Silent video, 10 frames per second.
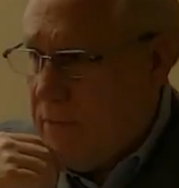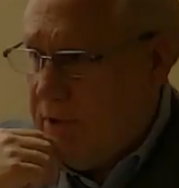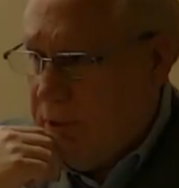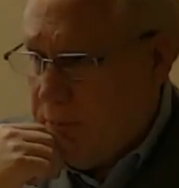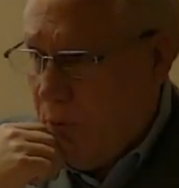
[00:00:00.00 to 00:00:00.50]
at
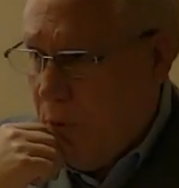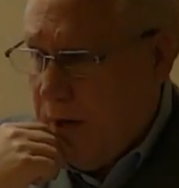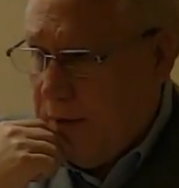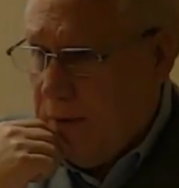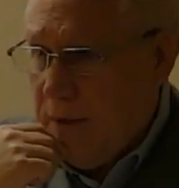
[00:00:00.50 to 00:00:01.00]
this point.
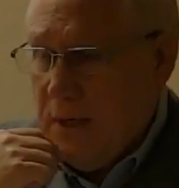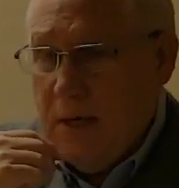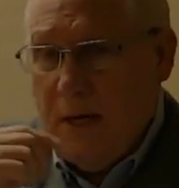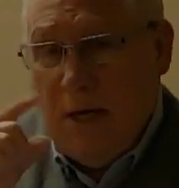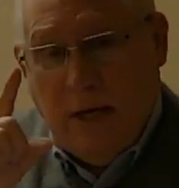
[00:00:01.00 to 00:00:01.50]

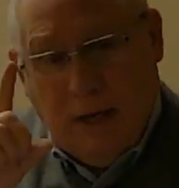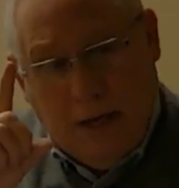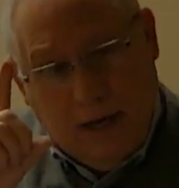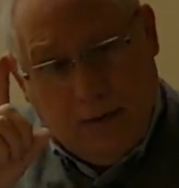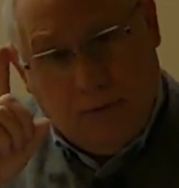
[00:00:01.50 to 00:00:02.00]

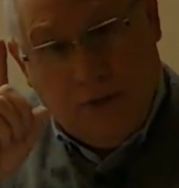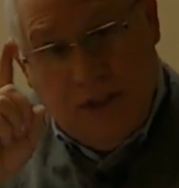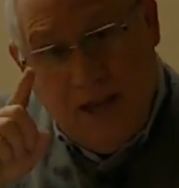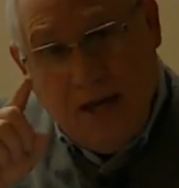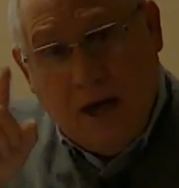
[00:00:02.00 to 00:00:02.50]
It would
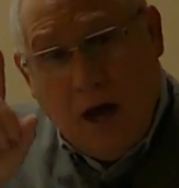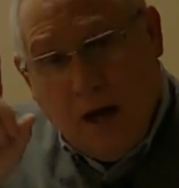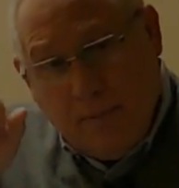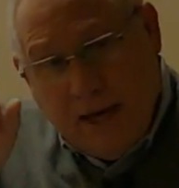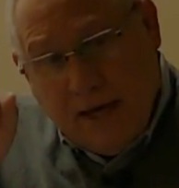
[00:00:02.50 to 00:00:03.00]
then
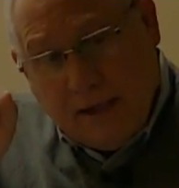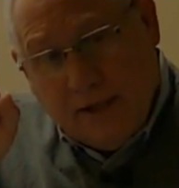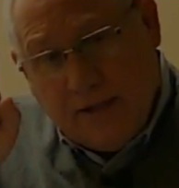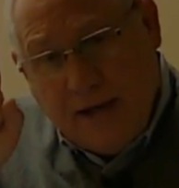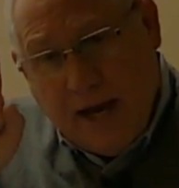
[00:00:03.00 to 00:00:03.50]
automatically
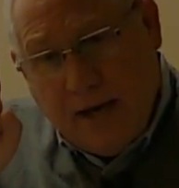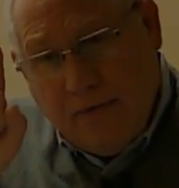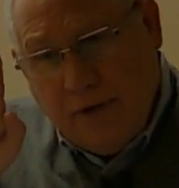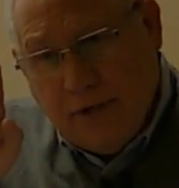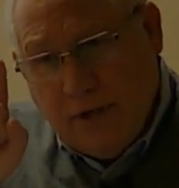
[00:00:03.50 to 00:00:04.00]
scan
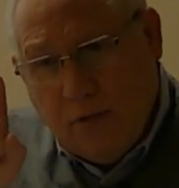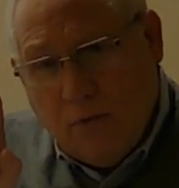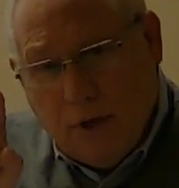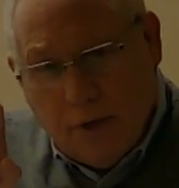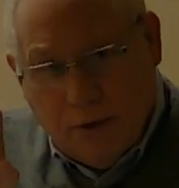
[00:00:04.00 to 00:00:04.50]
every single
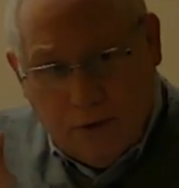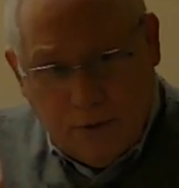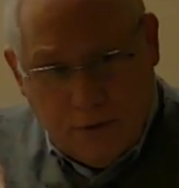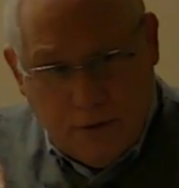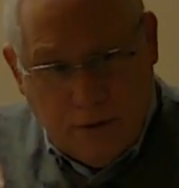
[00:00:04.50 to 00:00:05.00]
one of
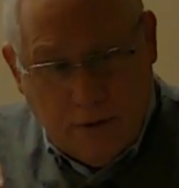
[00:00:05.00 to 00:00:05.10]
those,